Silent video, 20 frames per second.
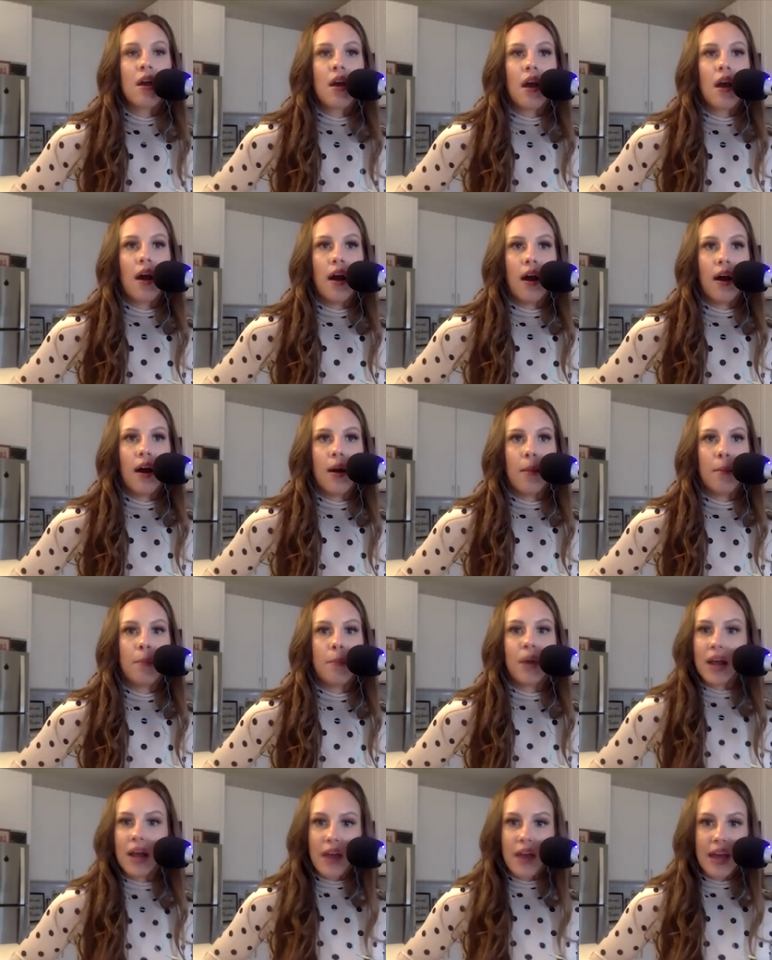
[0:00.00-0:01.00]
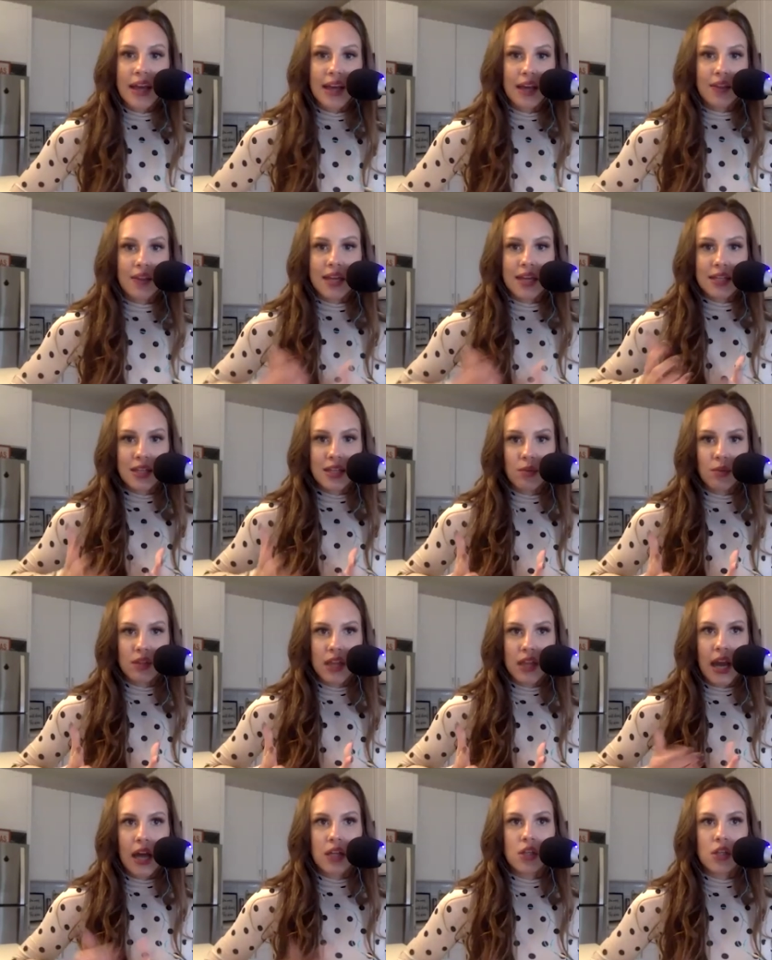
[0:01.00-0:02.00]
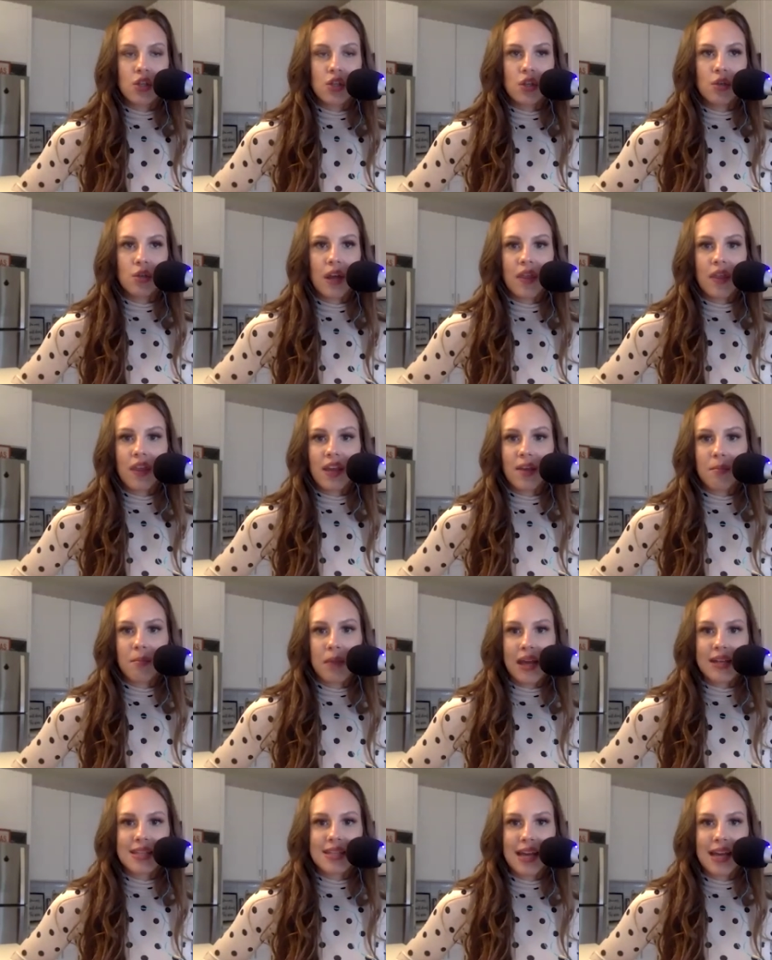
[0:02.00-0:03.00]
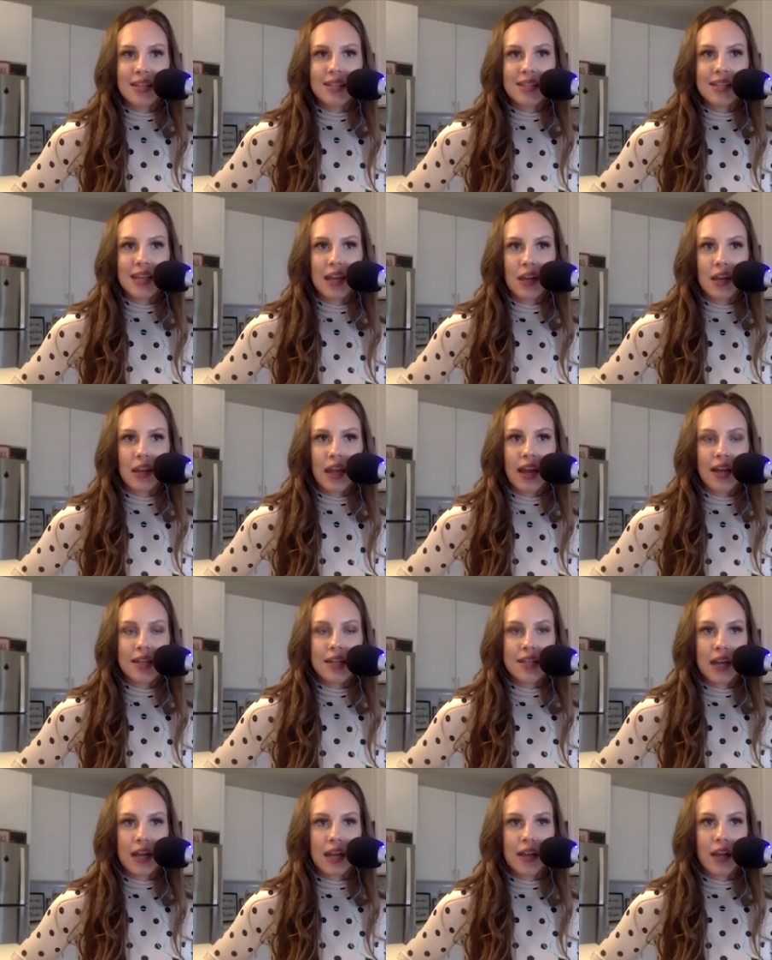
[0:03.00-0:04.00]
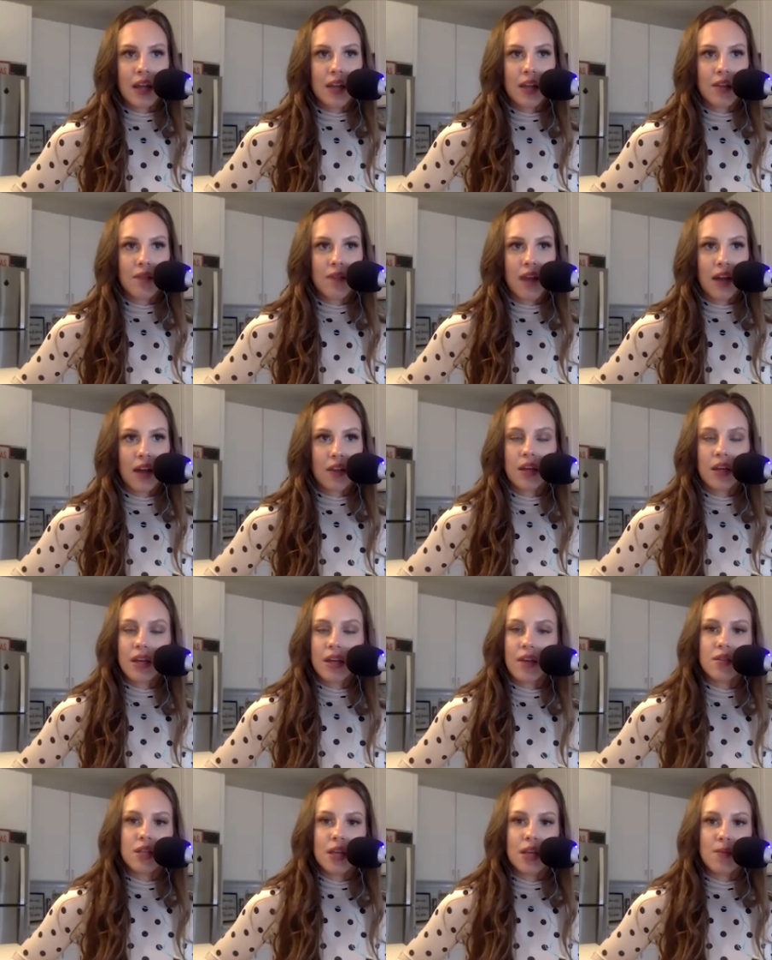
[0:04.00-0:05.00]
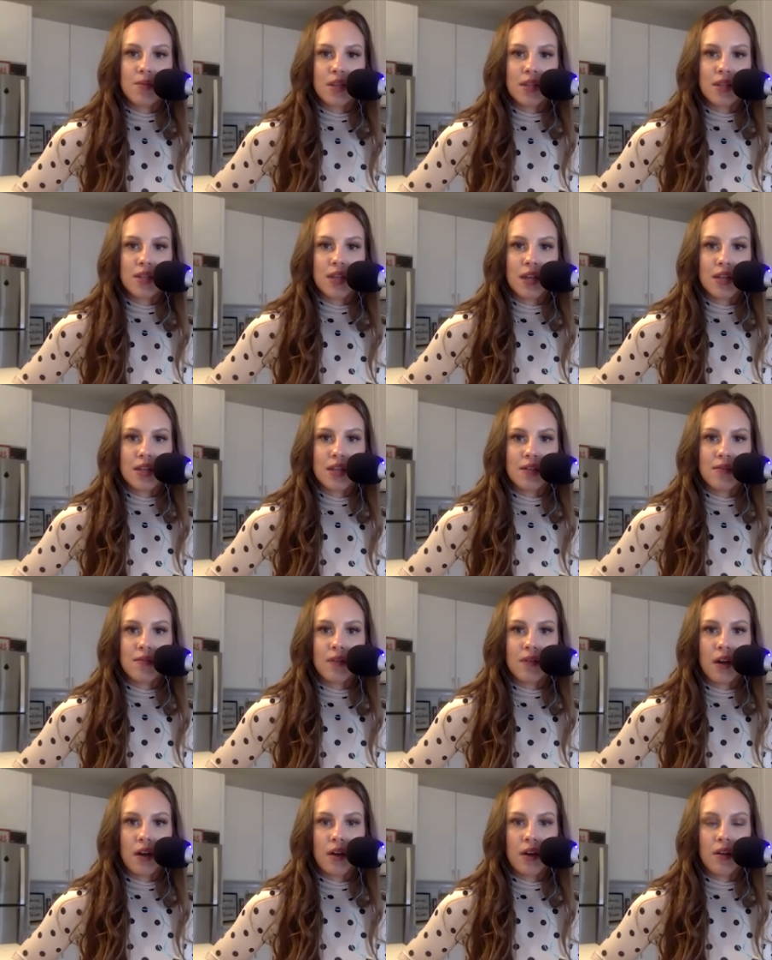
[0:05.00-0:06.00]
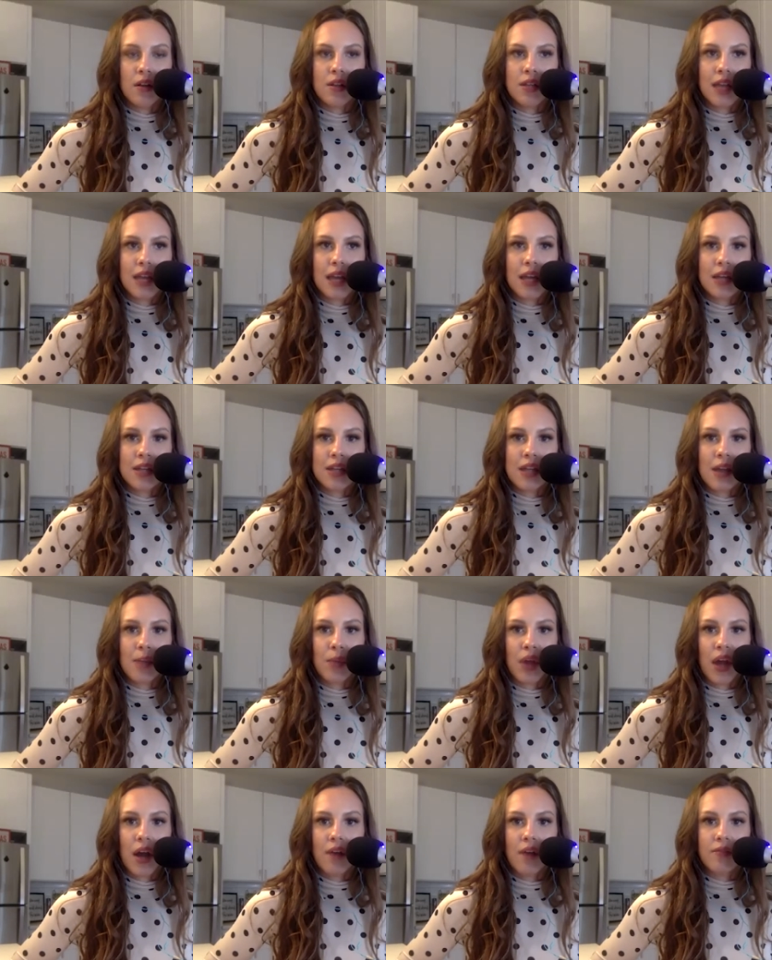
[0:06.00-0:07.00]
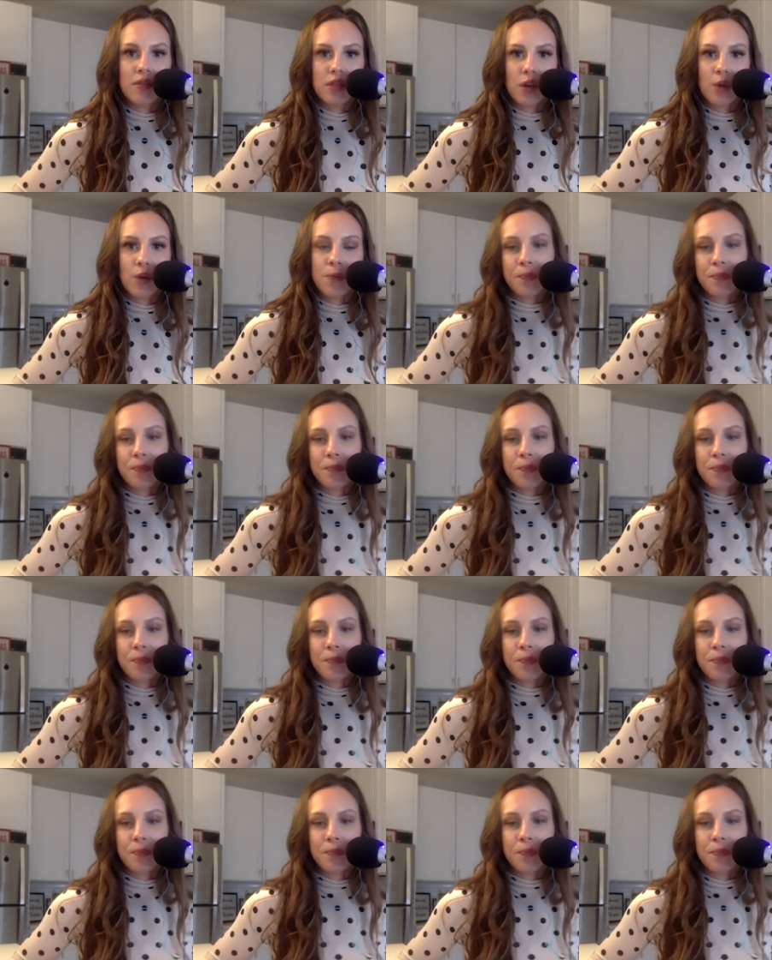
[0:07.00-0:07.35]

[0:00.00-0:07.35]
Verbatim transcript: Um, but I like it. They did what they had to do. I think it makes sense. And like I said, I like the fact that it gives teams incentive uh, to get into that playoff. So